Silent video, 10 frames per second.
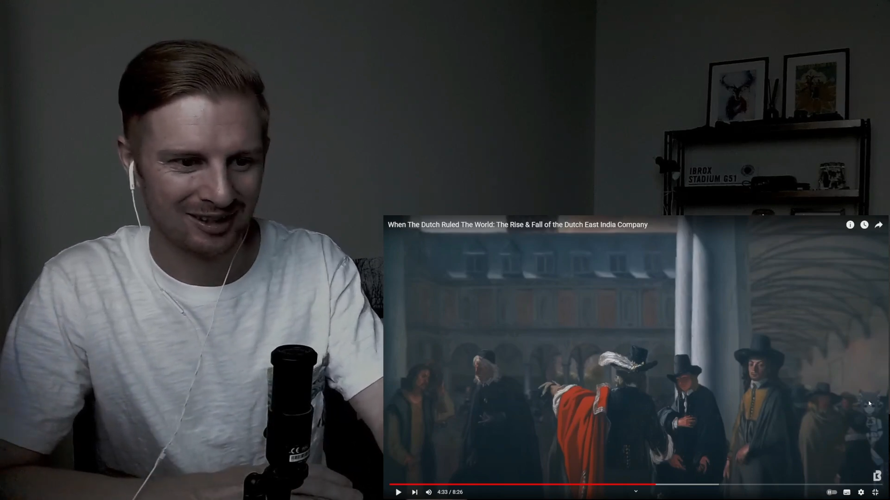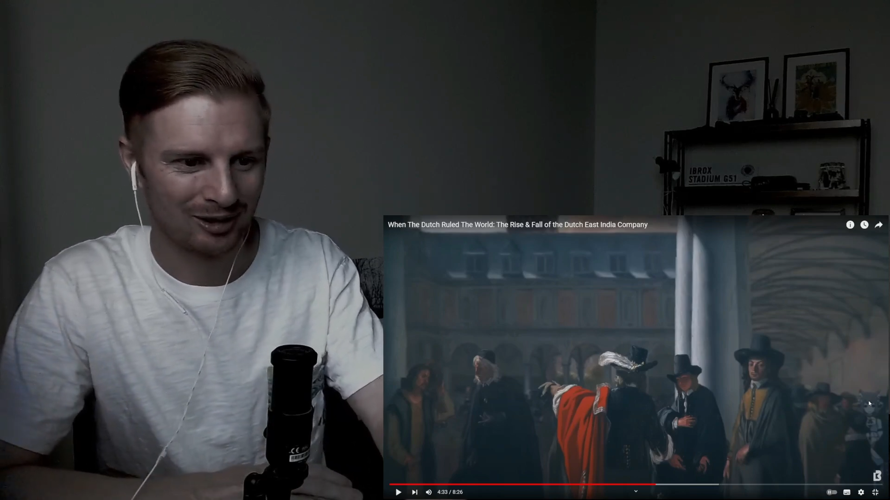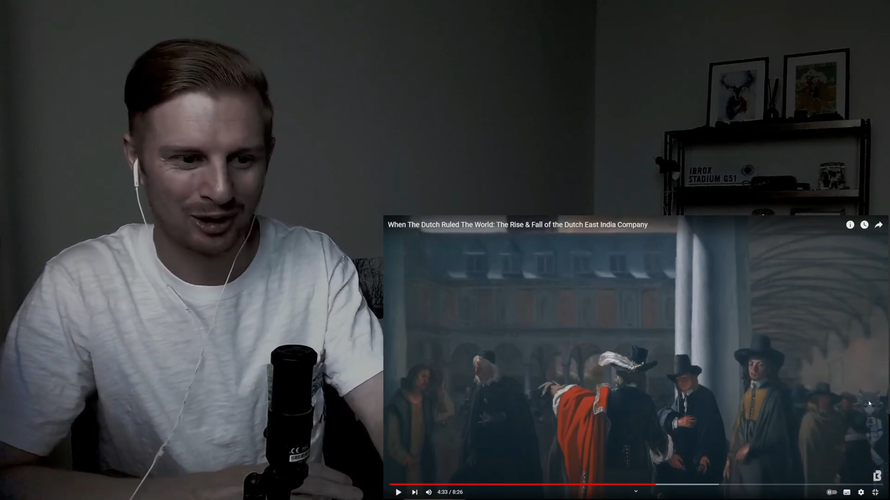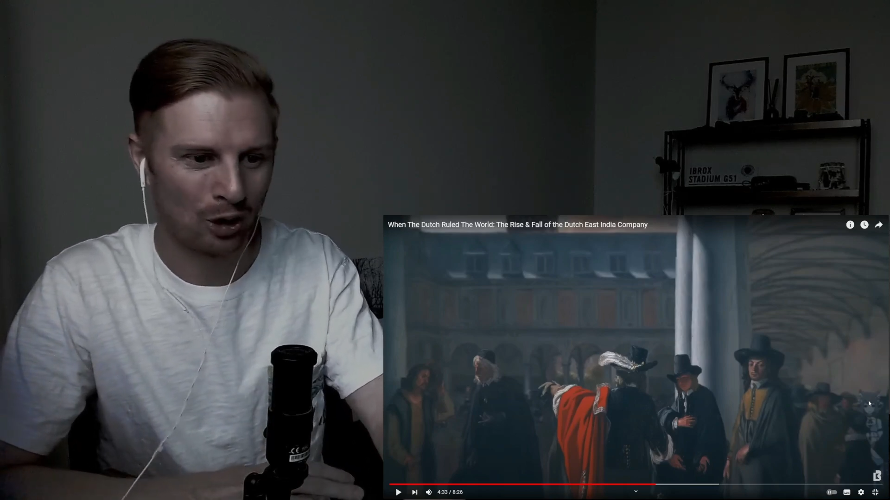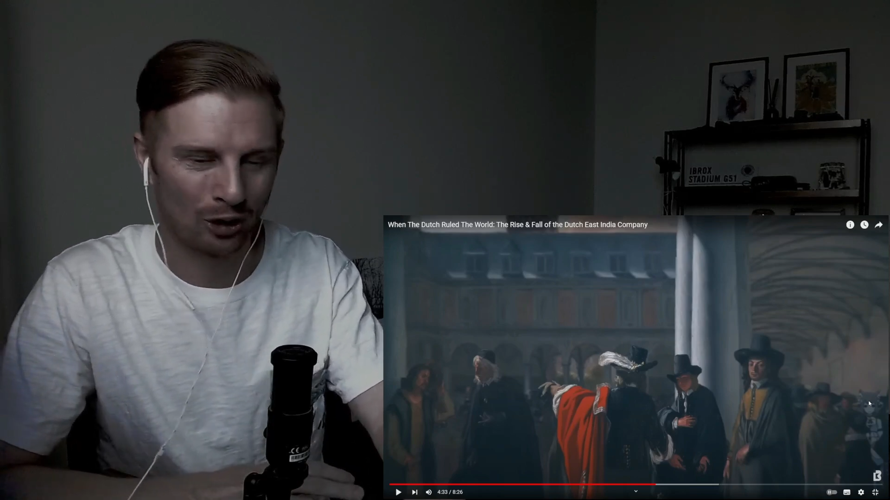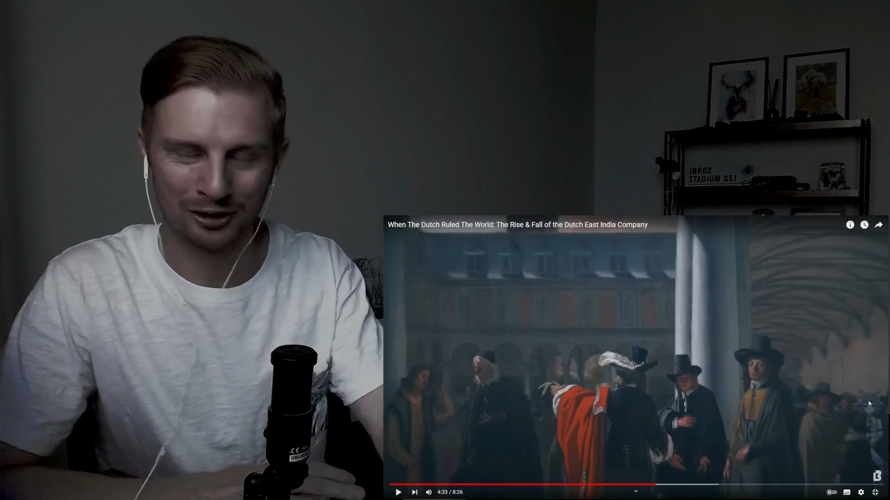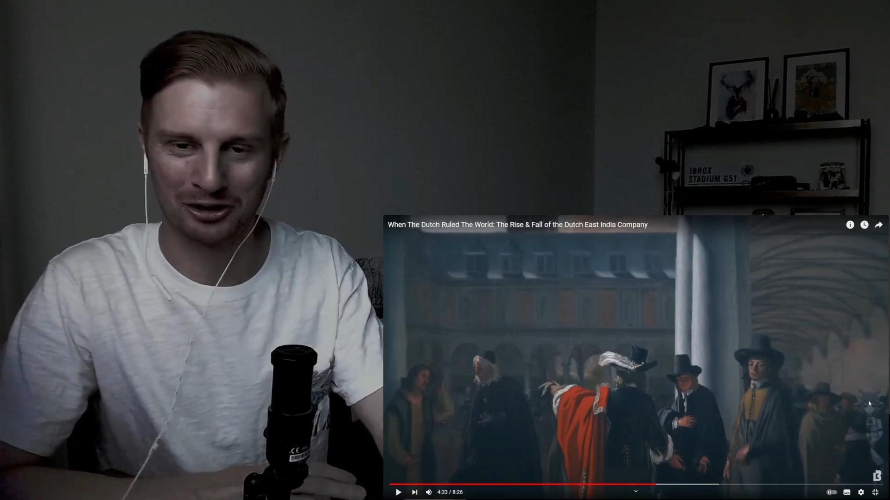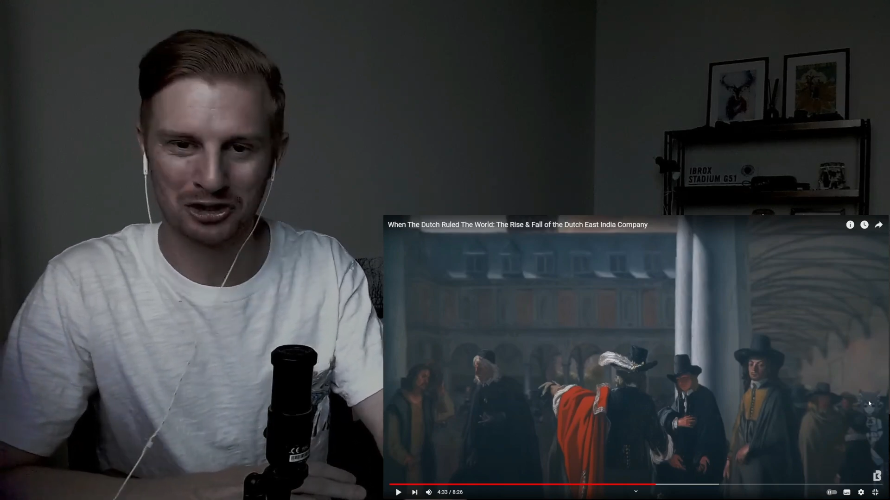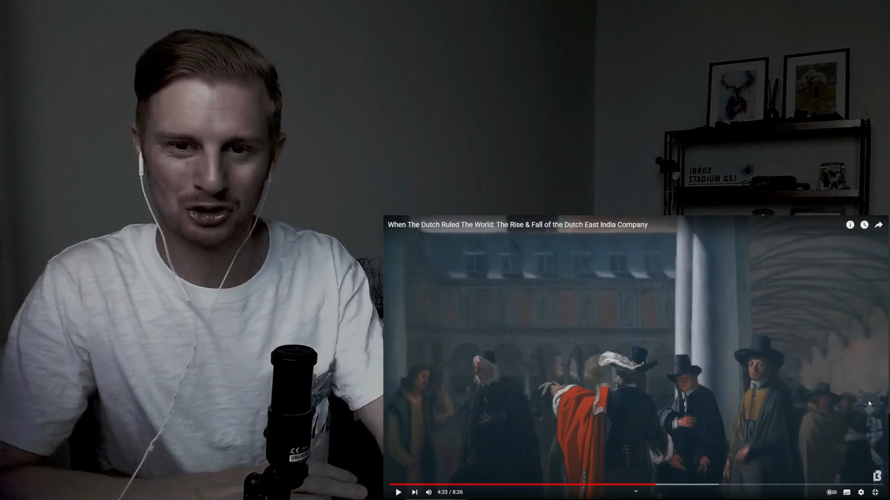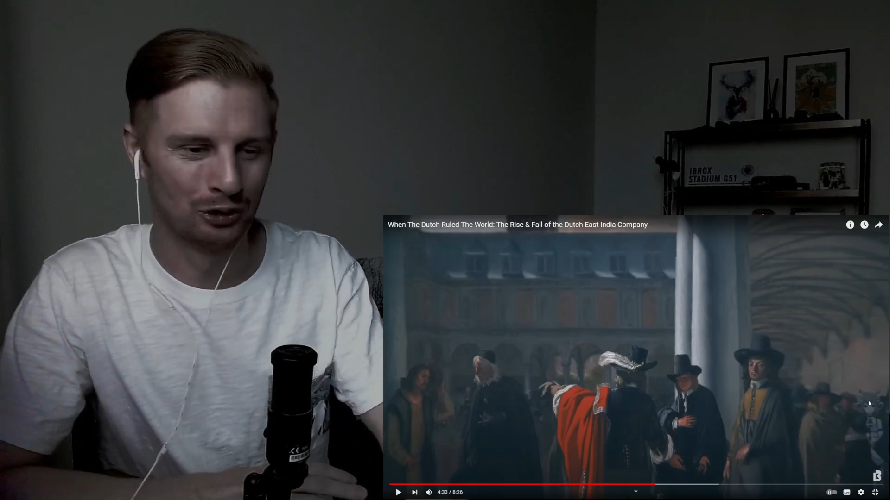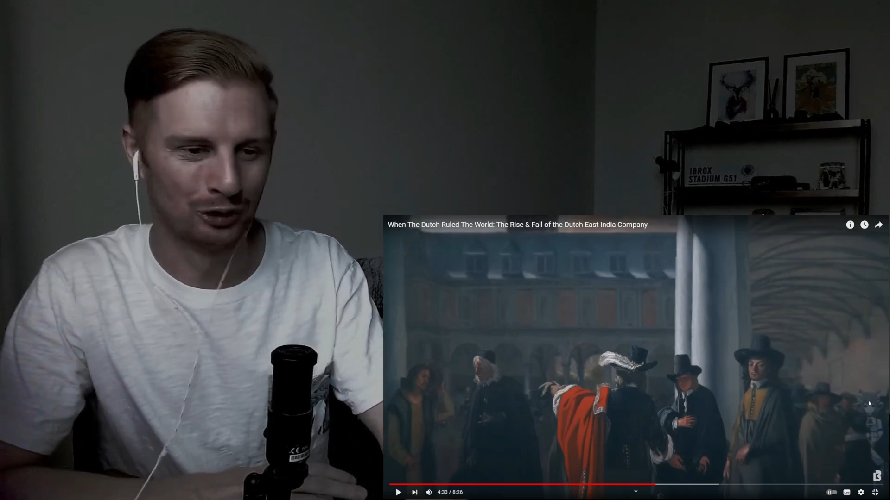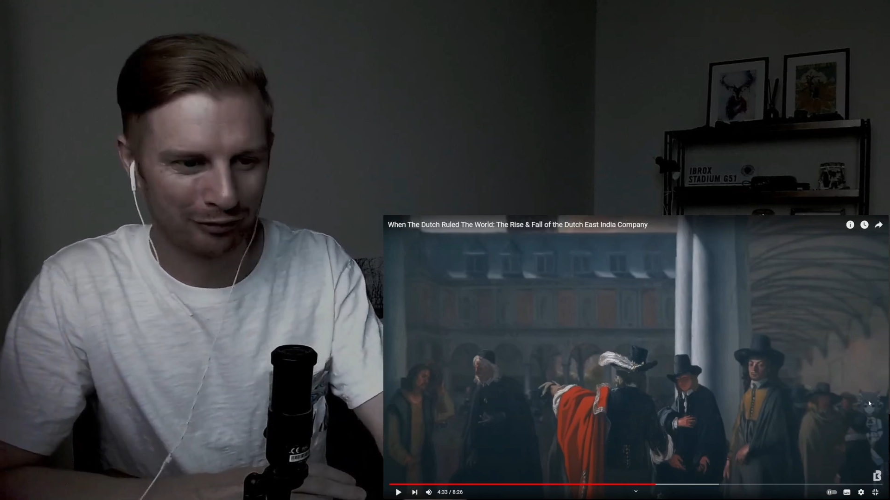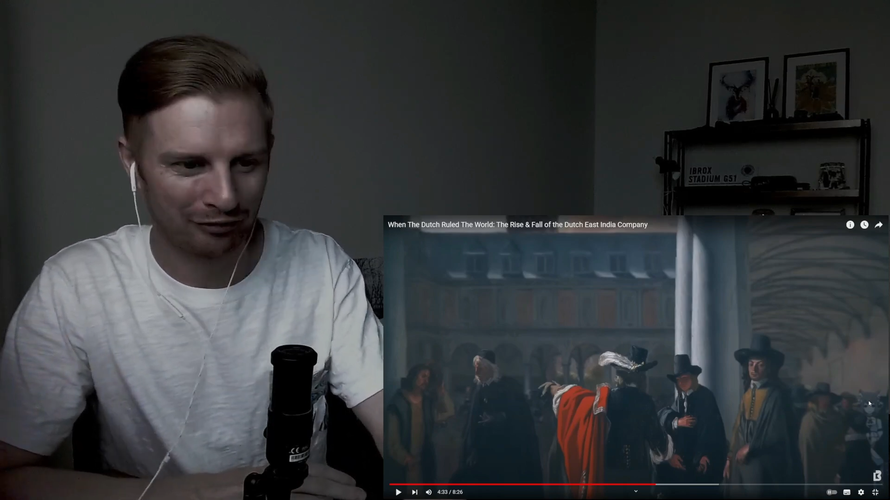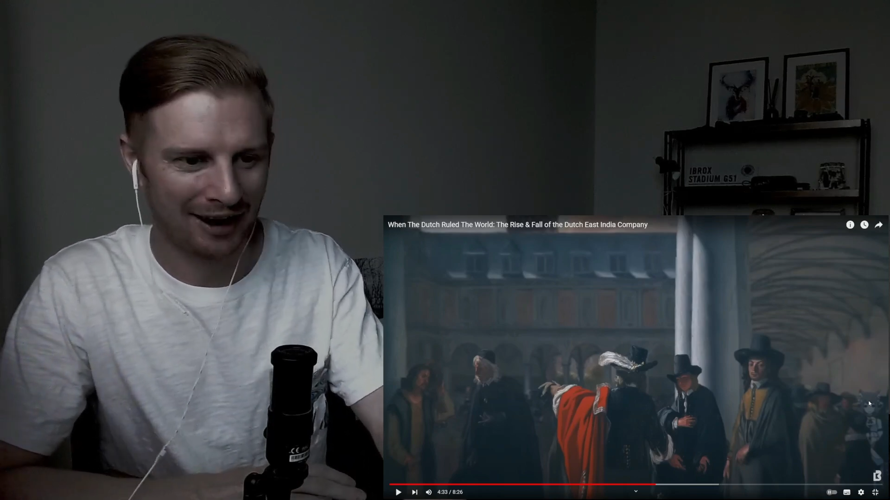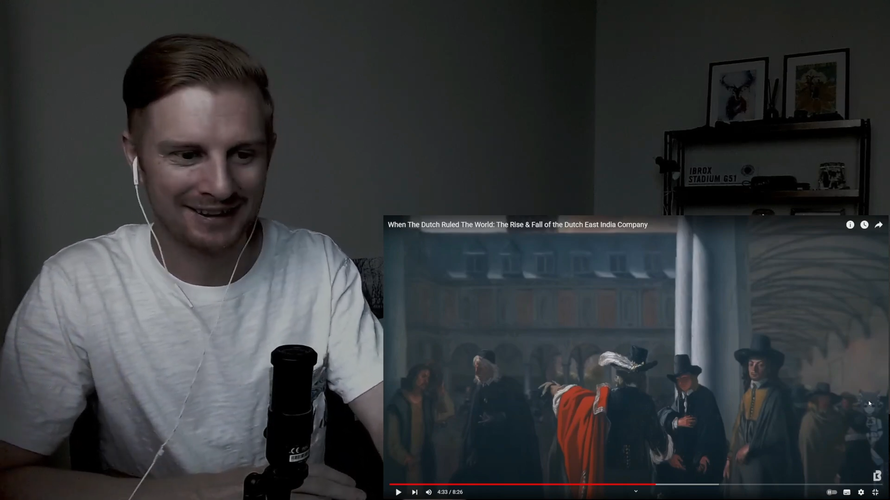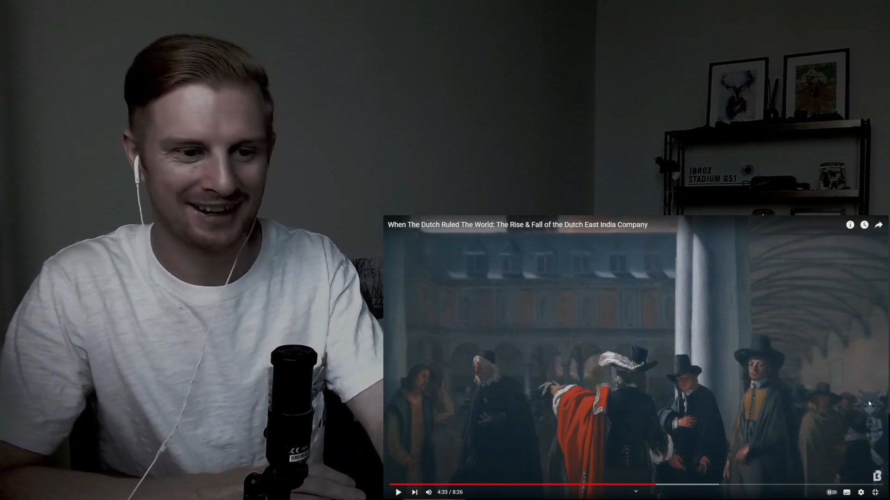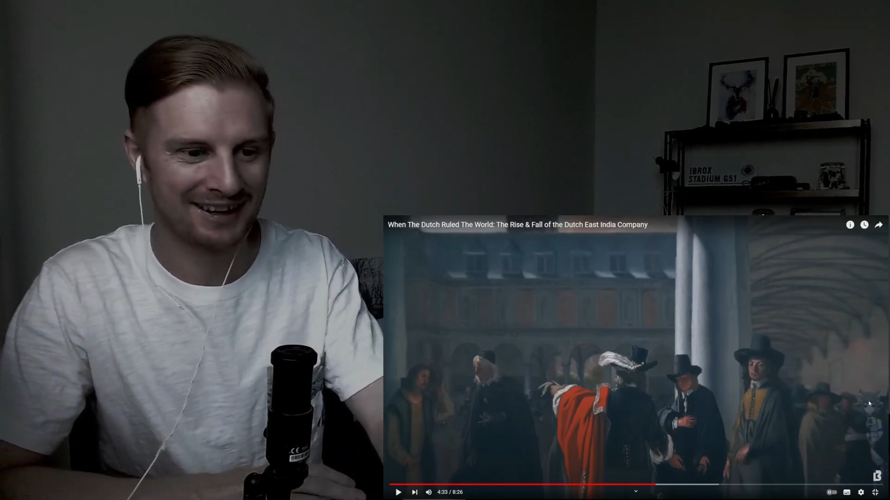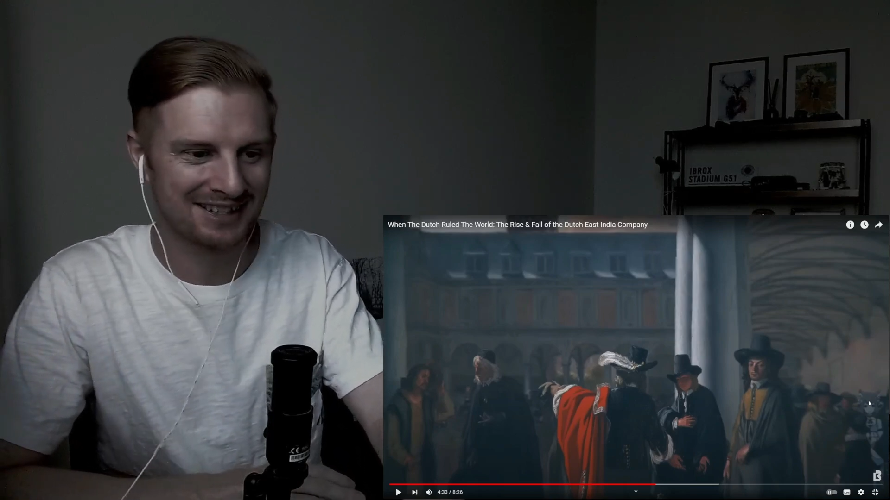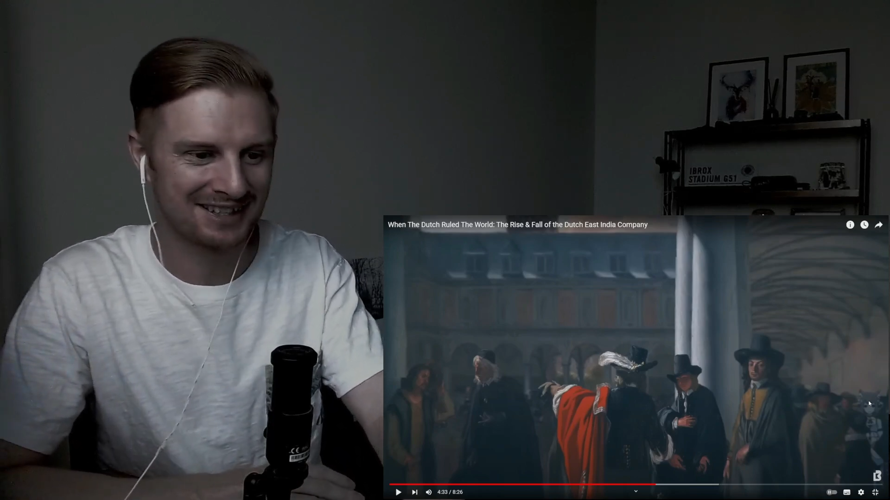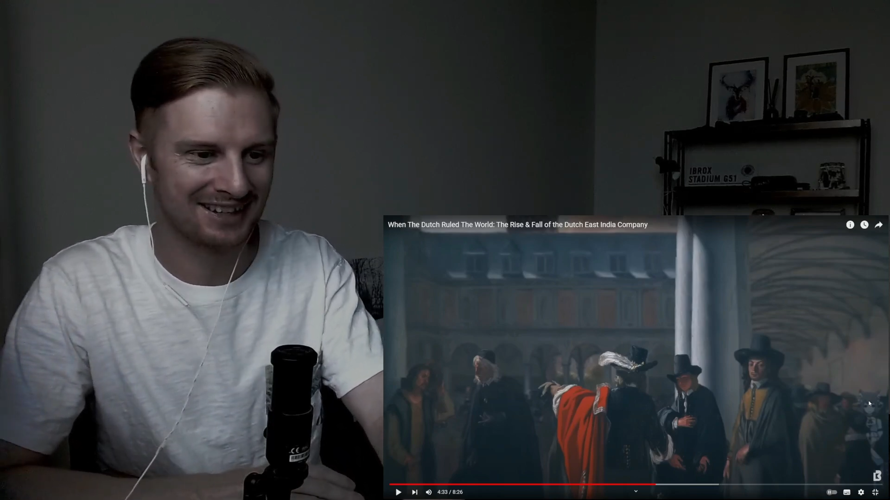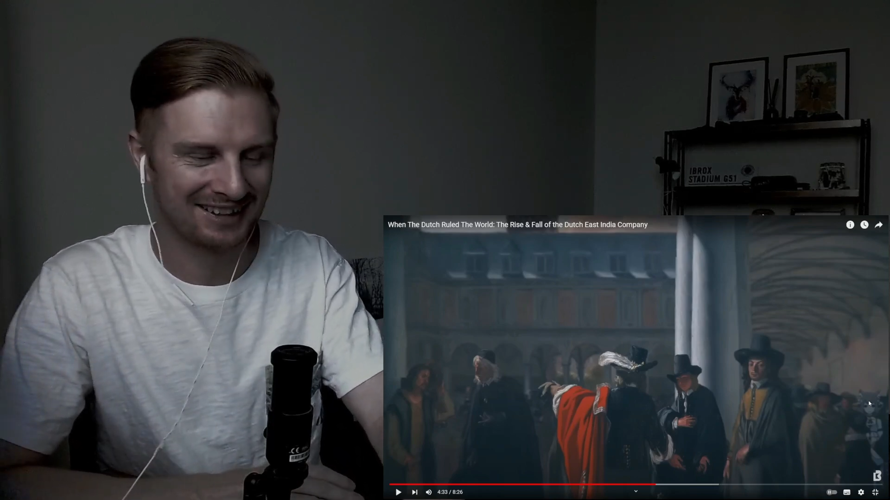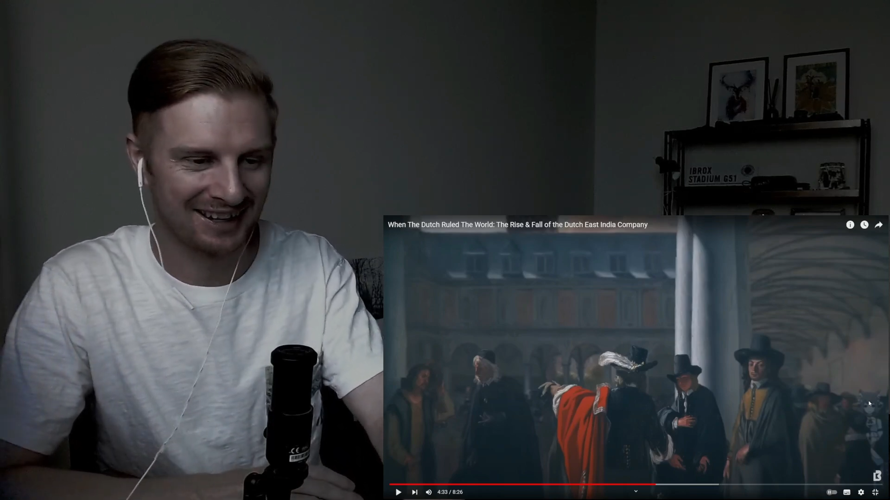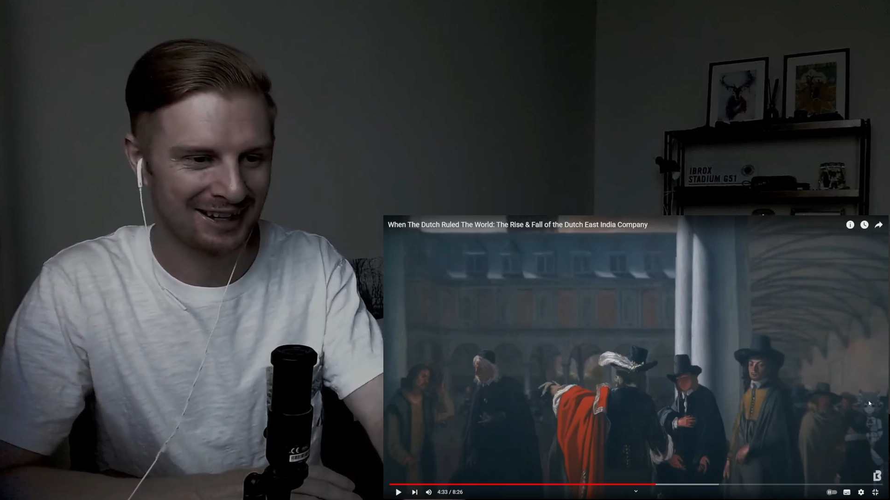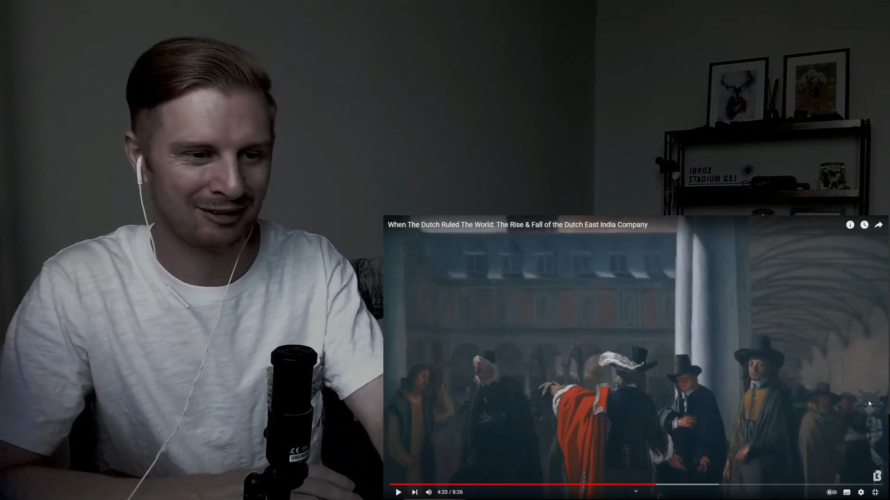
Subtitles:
the cornerstone of finance today.